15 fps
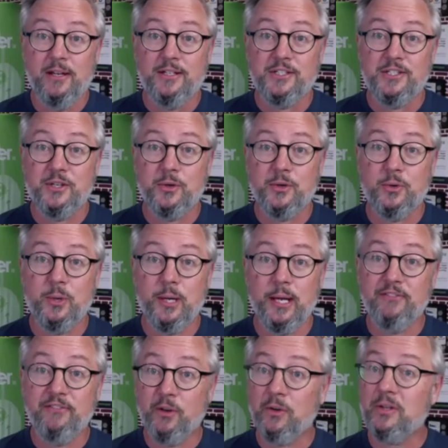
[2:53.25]
So
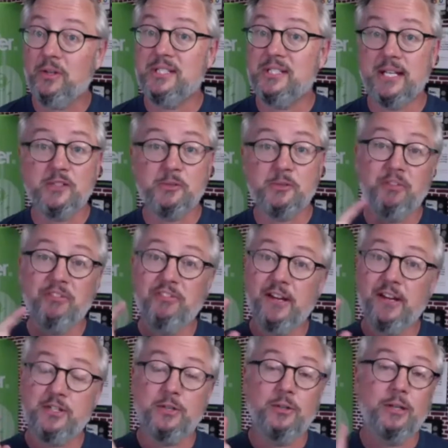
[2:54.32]
if you're a sales
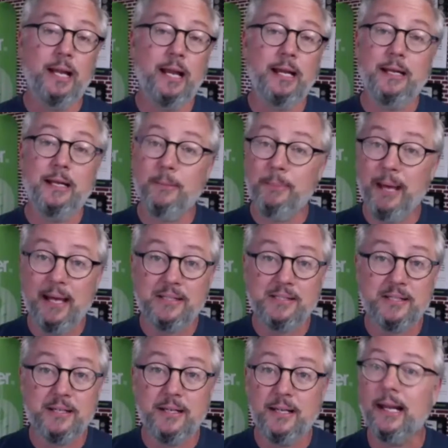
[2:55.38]
professional in any
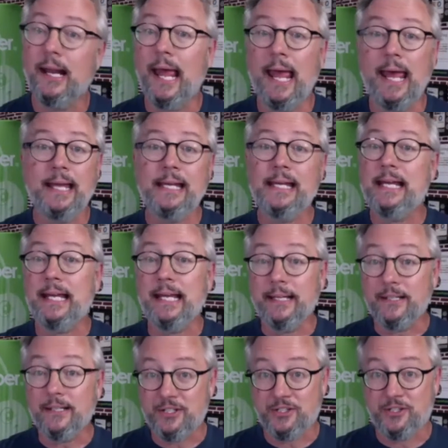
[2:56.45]
capacity, in any
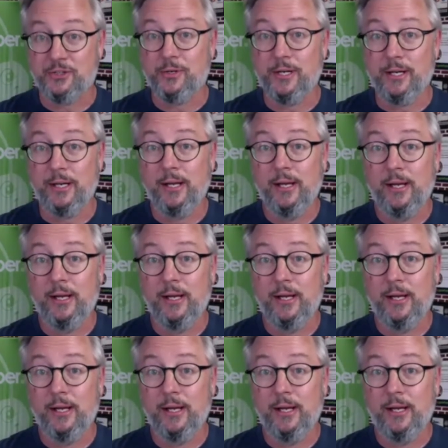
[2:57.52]
industry,